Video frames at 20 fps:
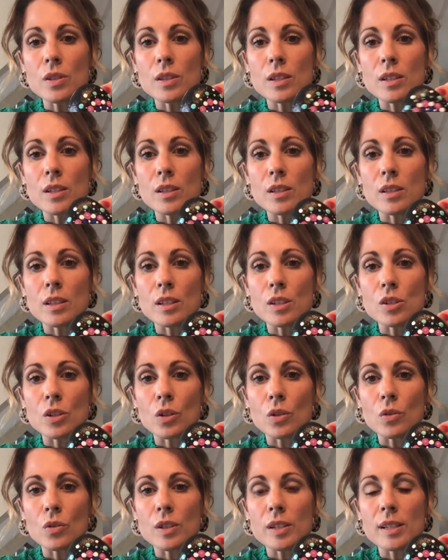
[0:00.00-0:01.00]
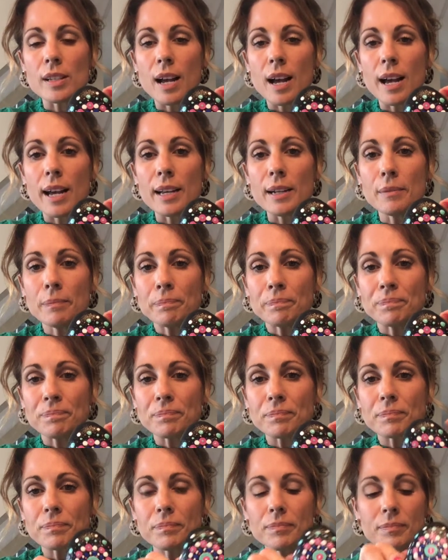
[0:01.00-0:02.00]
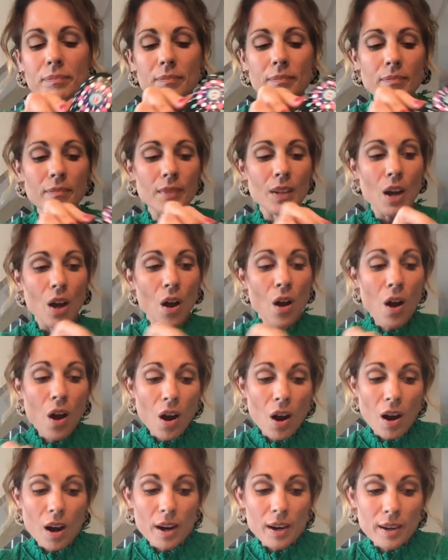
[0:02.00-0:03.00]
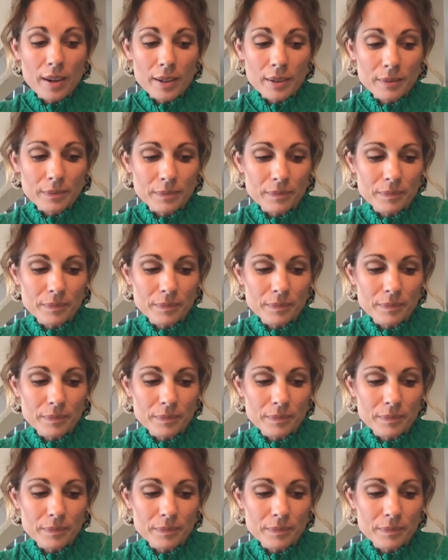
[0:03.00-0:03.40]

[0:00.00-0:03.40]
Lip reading: this circle design, are